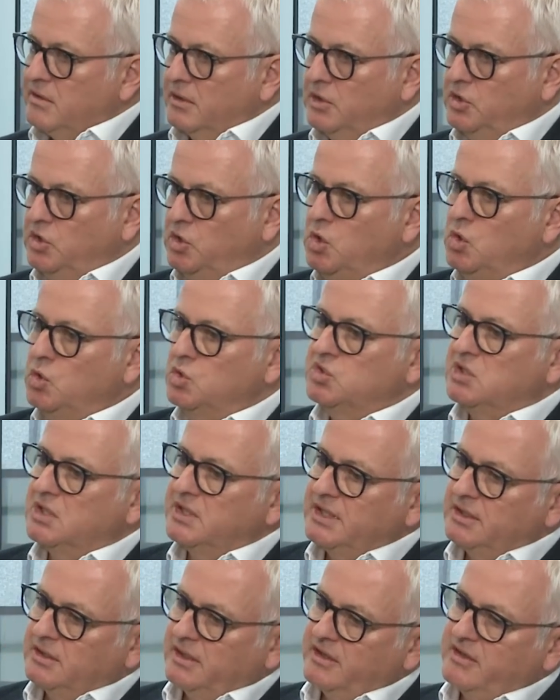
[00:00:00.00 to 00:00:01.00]
Usually
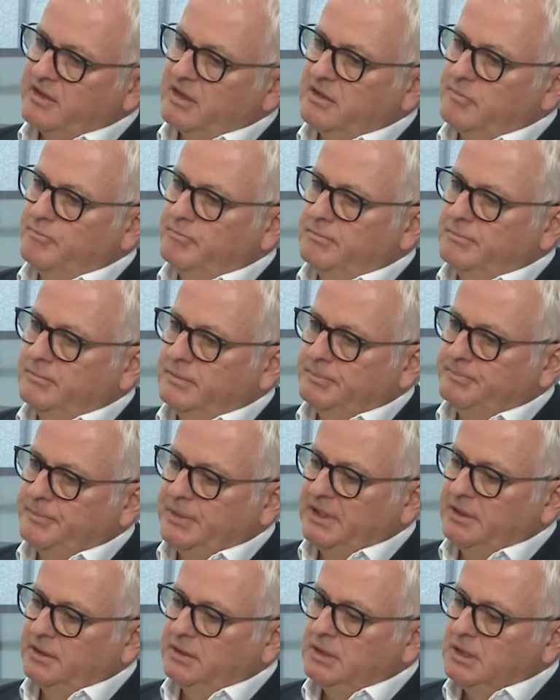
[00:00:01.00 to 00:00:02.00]
this has
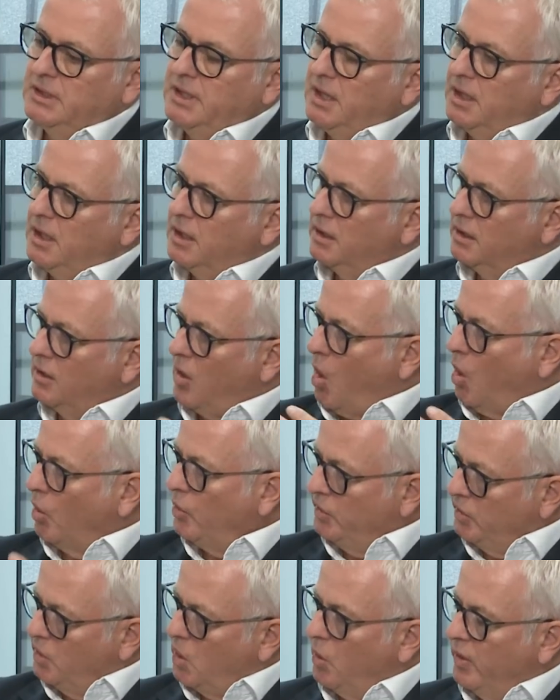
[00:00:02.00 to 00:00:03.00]
been
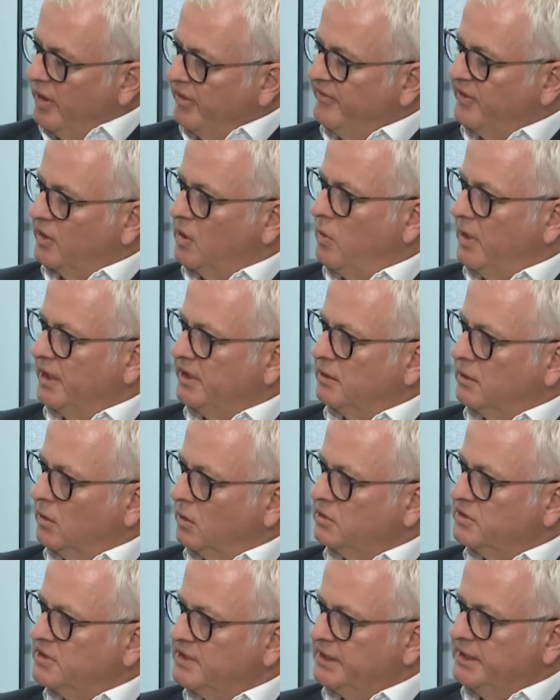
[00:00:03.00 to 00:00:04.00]
ongoing for quite a
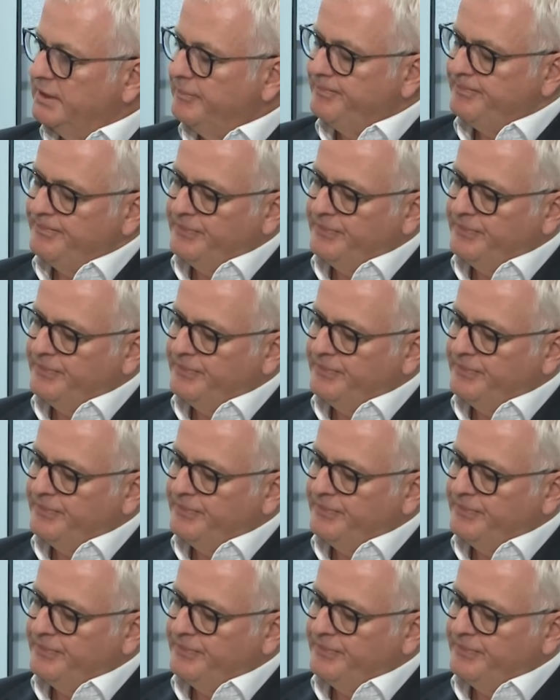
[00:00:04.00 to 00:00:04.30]
long time.